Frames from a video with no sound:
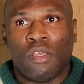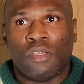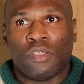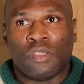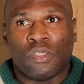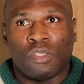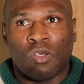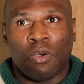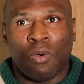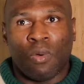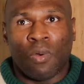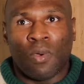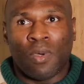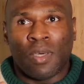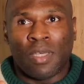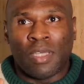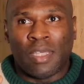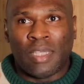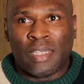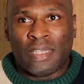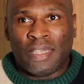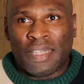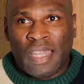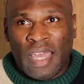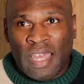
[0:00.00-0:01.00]
So
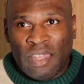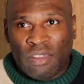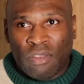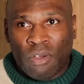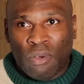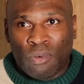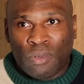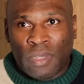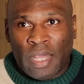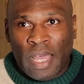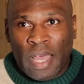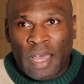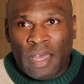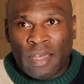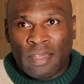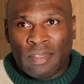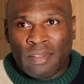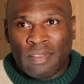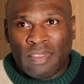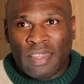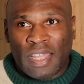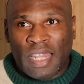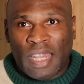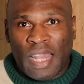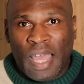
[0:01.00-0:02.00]
they know that
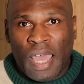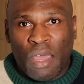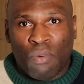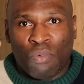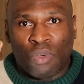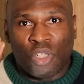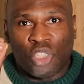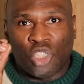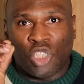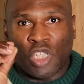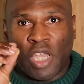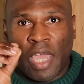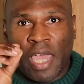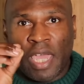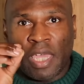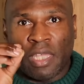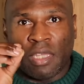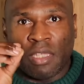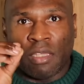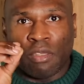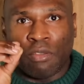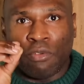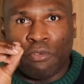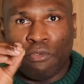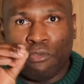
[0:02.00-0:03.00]
the light was
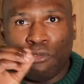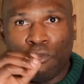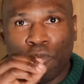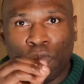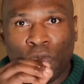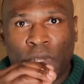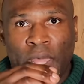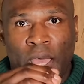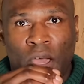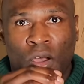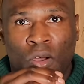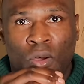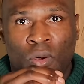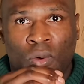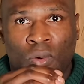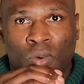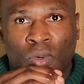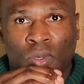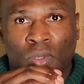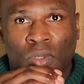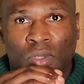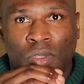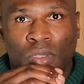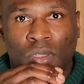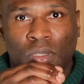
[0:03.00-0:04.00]
shining through that
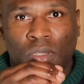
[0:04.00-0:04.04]
hole.